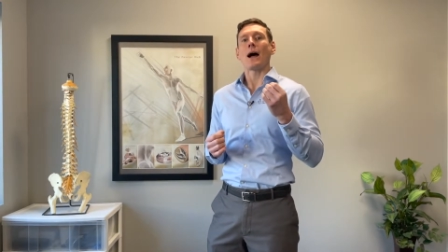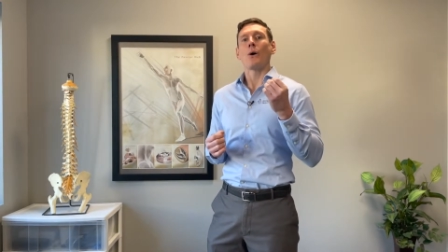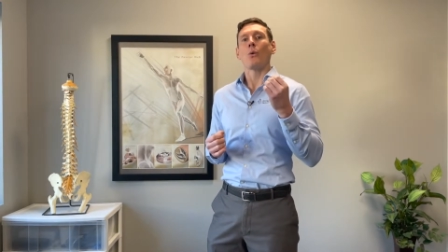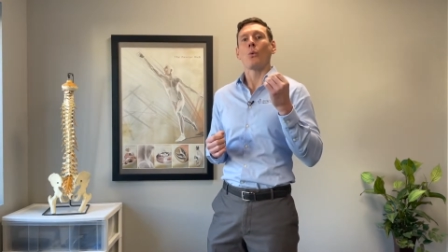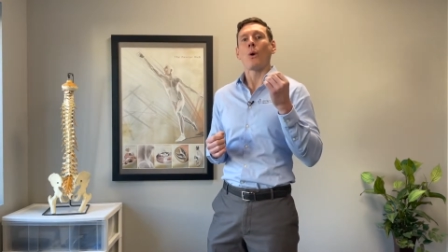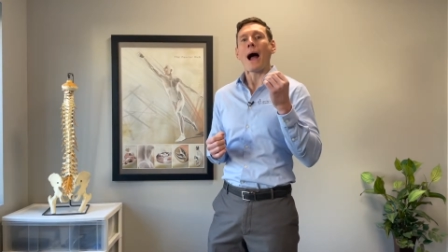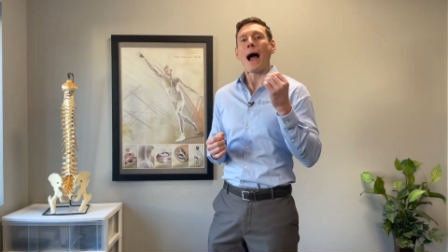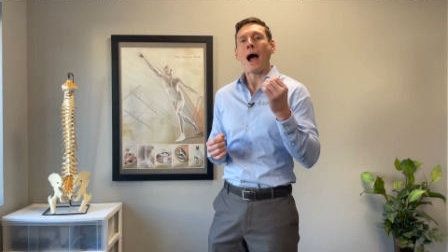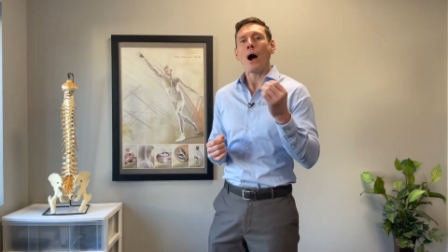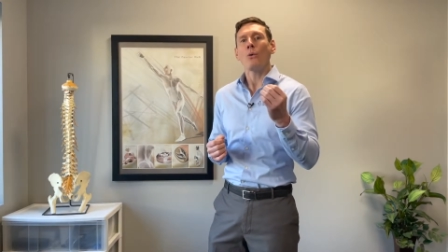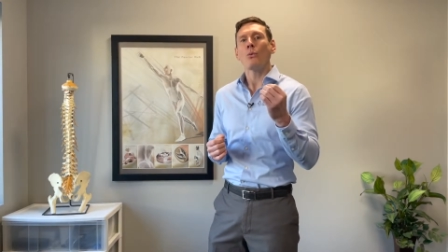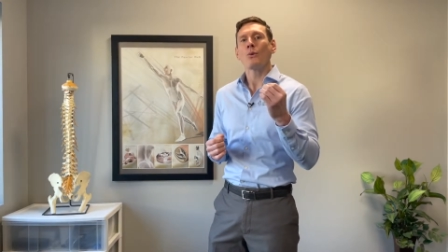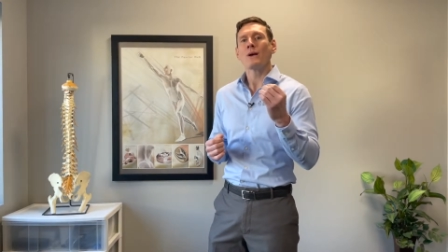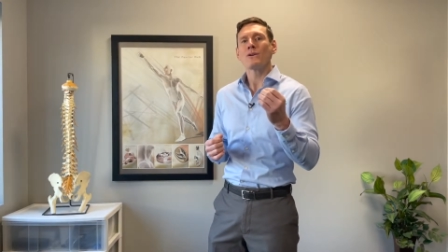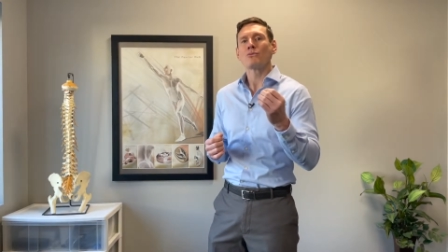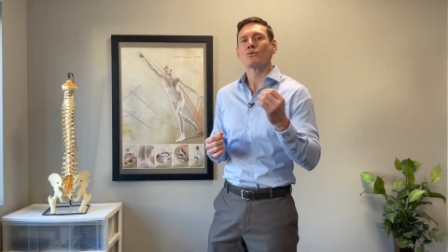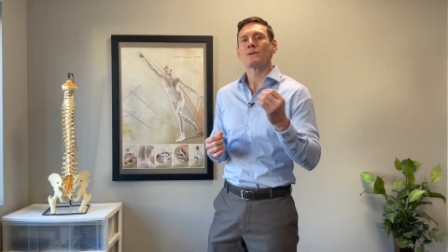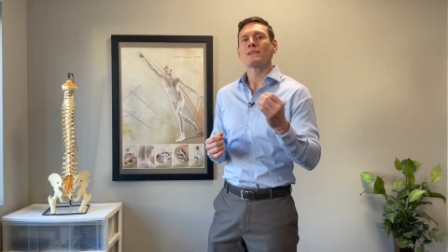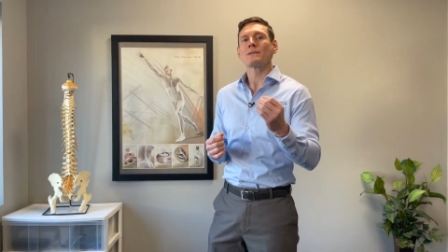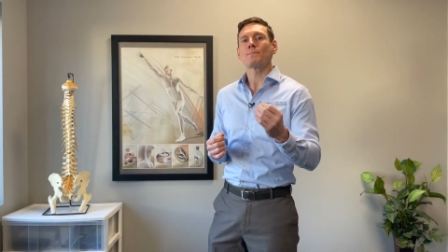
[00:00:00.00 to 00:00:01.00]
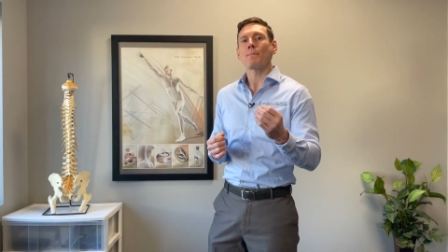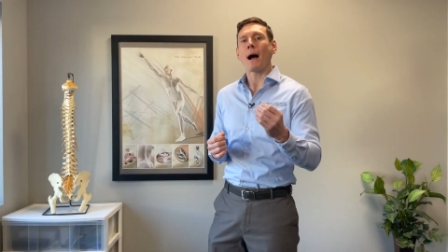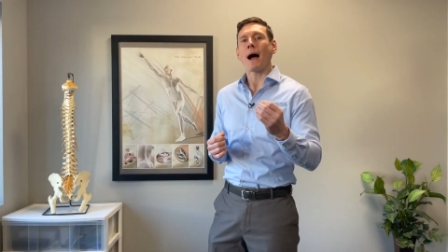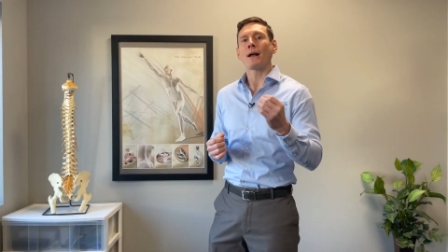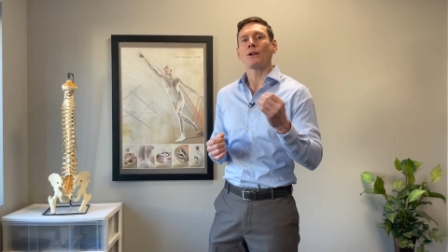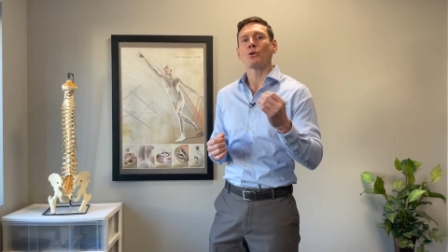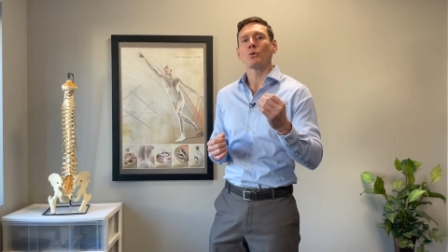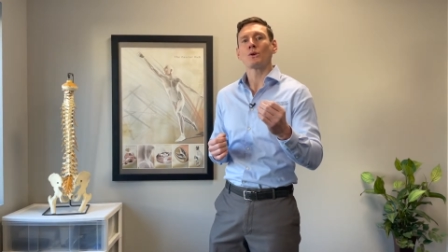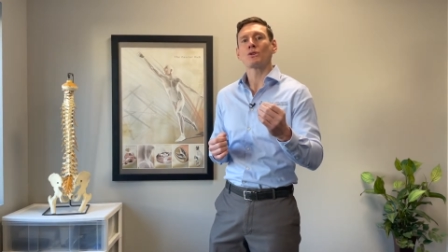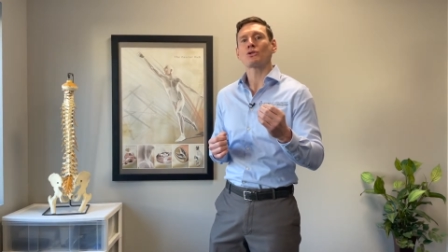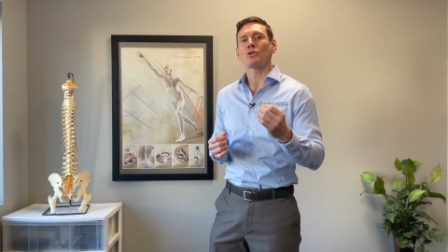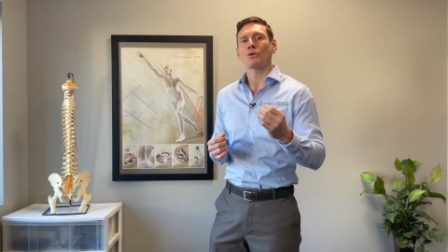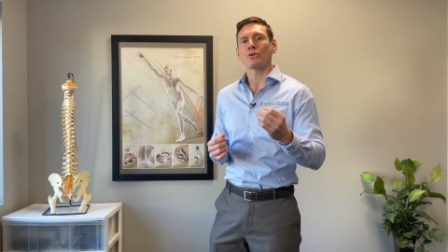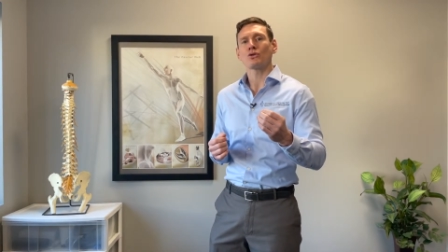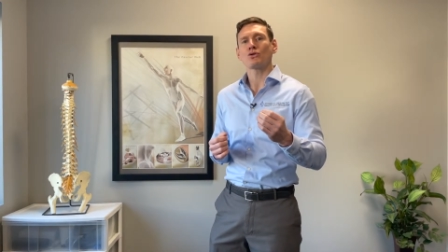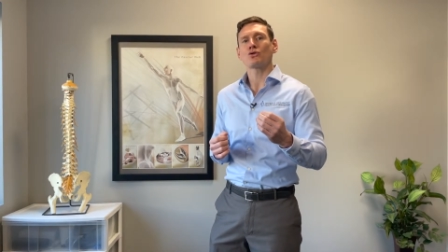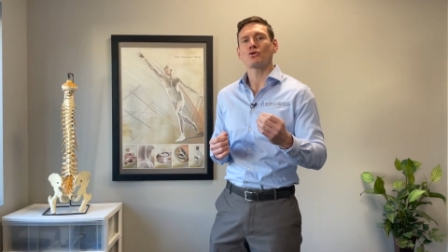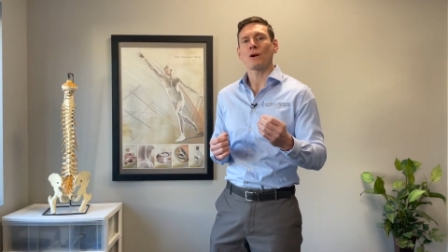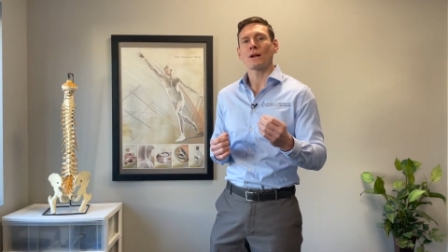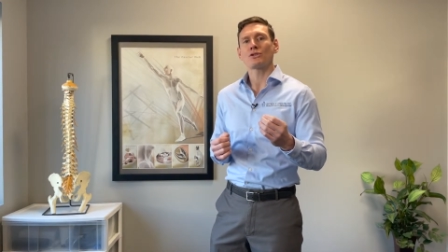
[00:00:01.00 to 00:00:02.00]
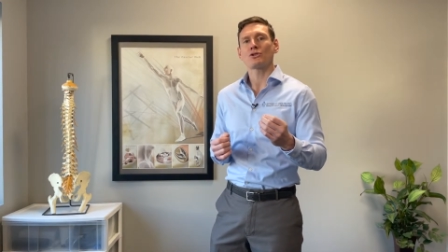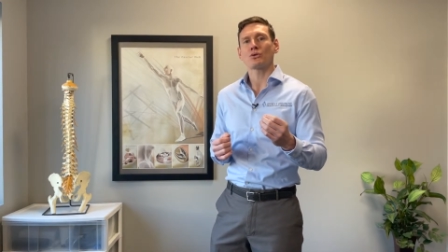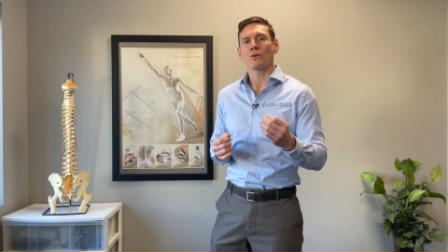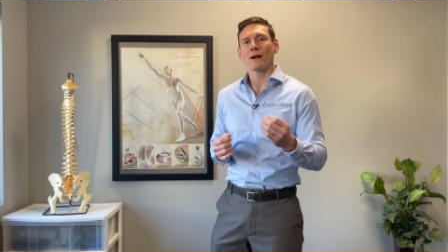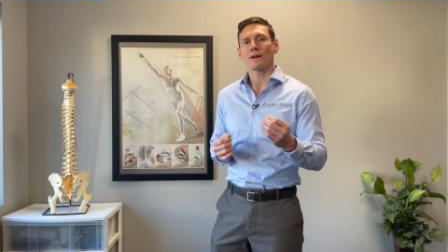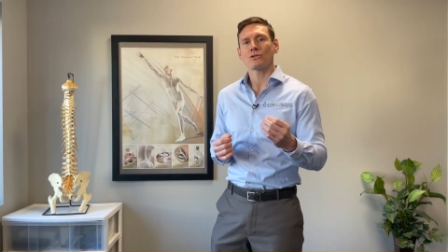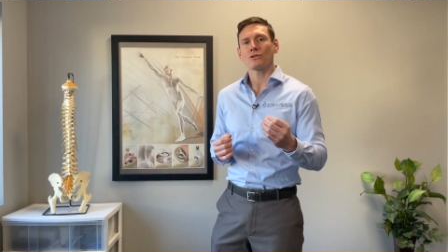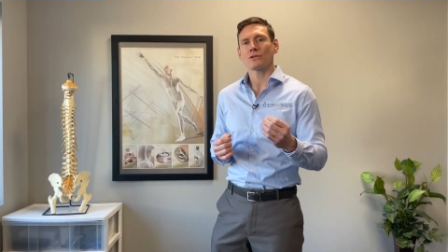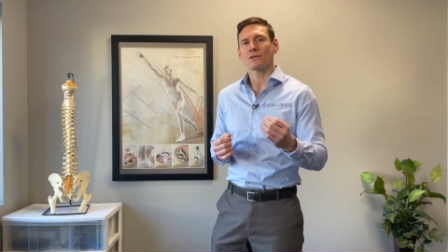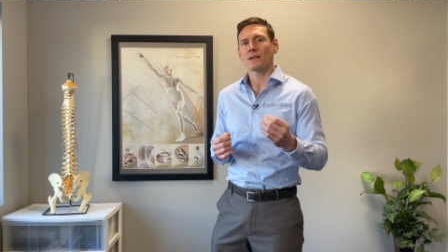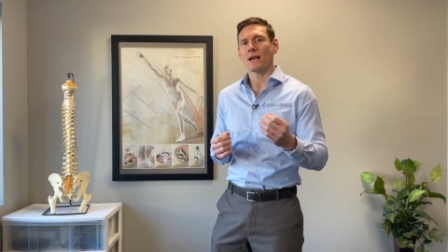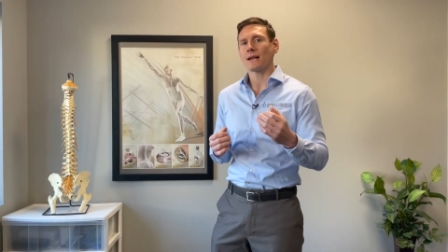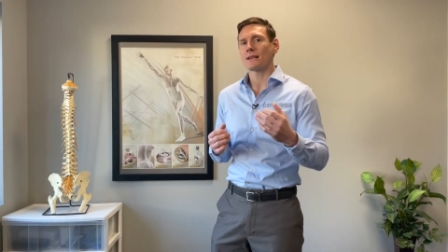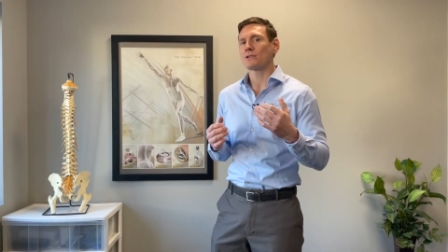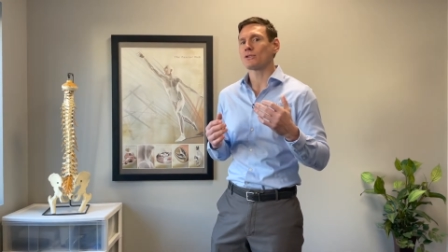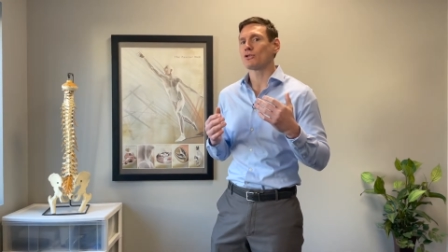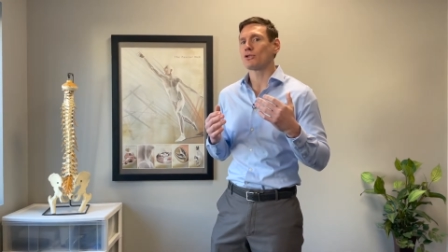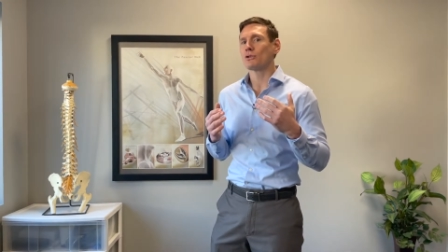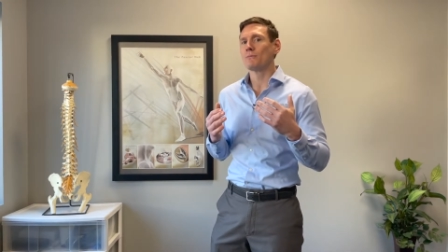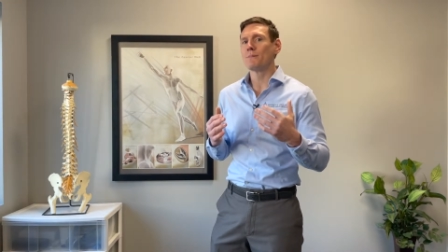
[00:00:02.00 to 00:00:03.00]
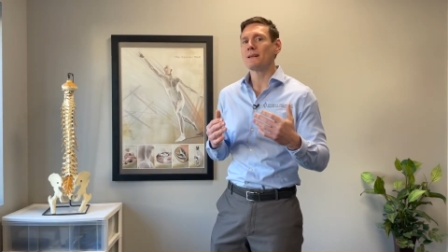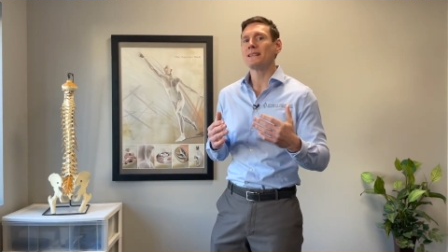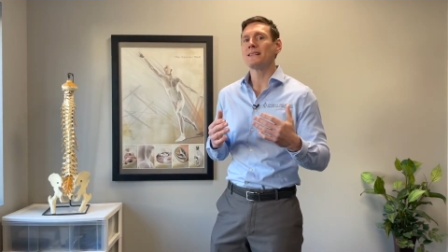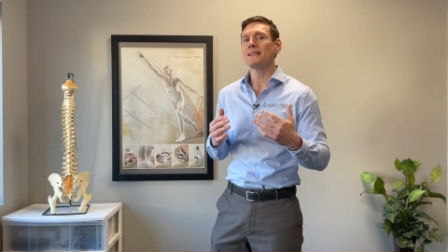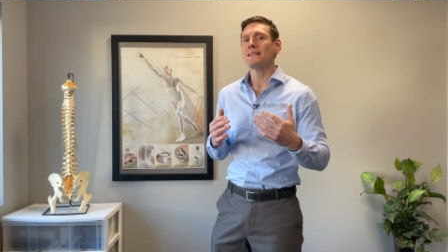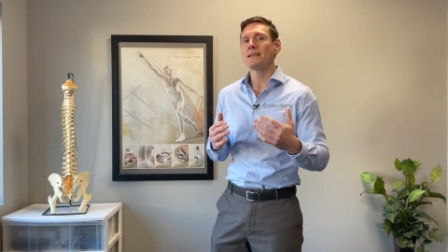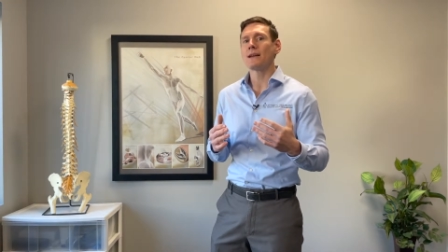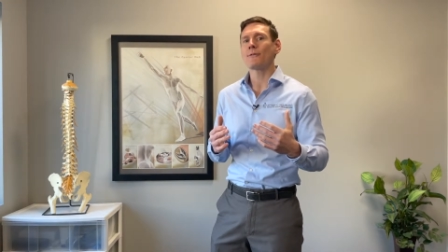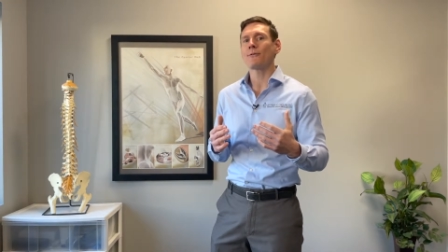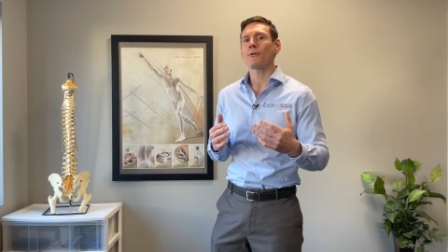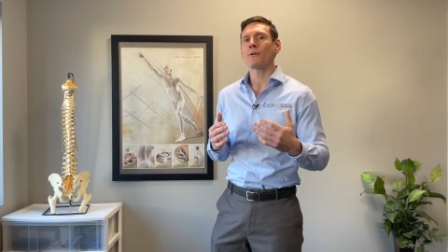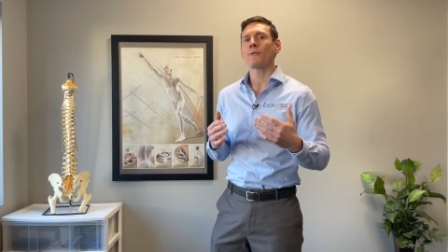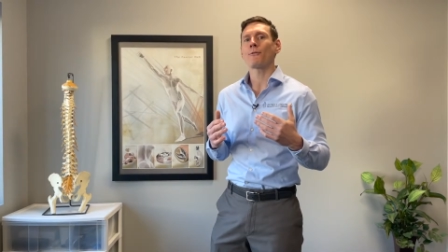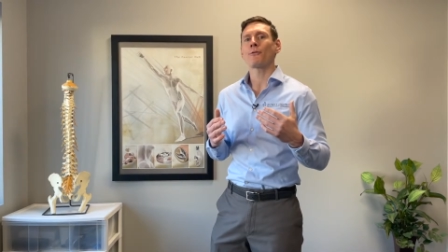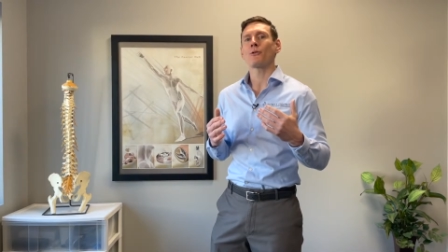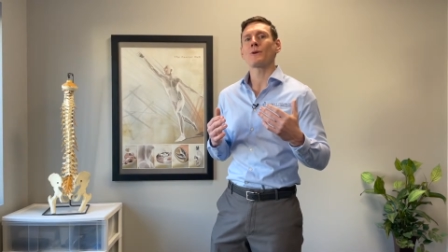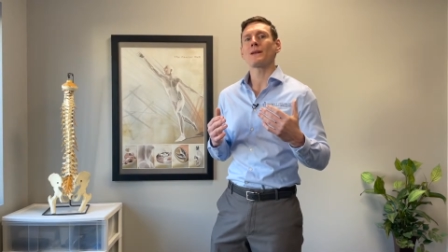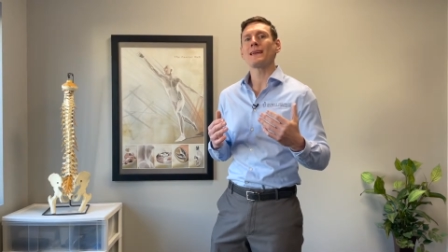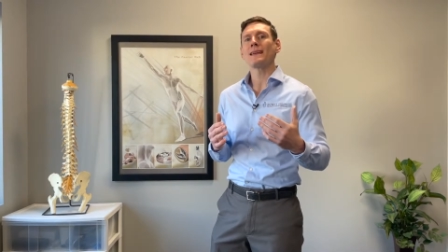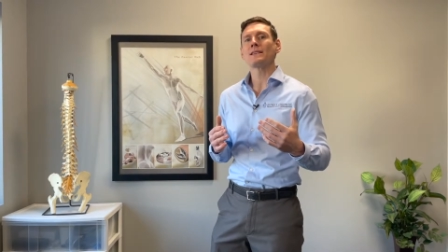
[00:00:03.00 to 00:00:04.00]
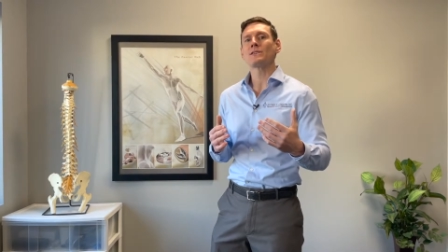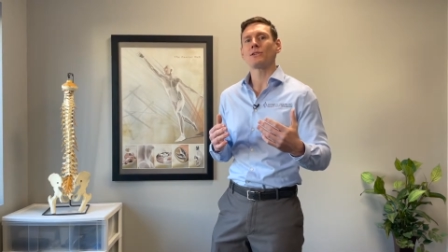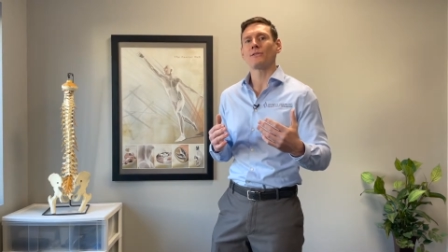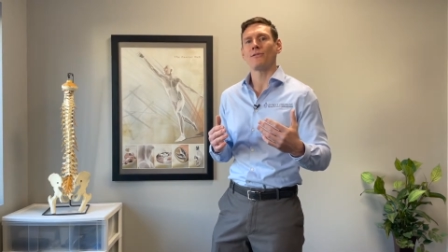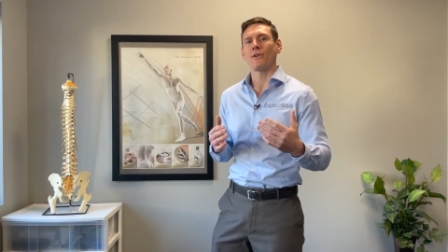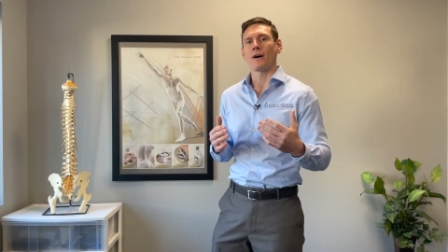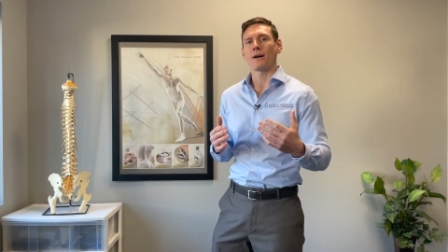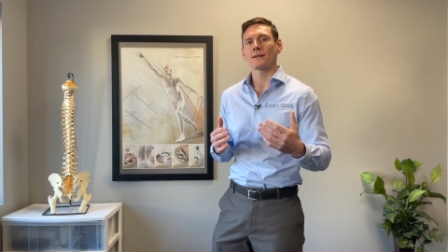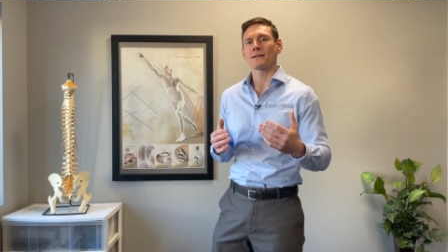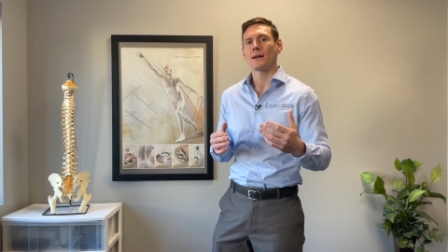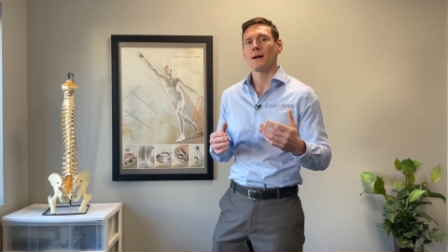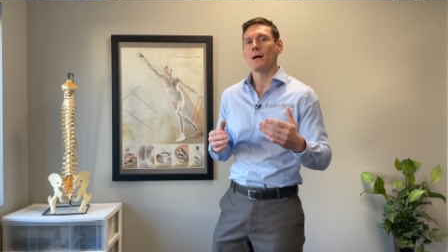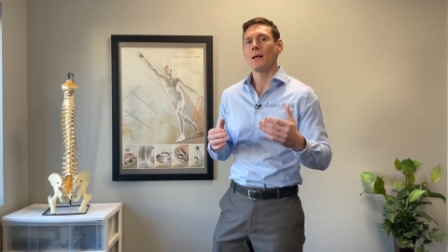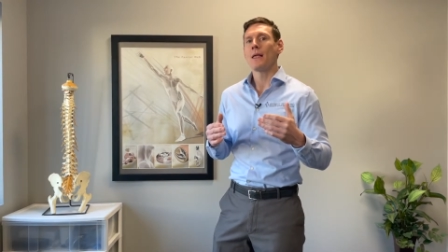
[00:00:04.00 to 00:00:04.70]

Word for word: how we respond to a certain stretch or exercise could be different for each of us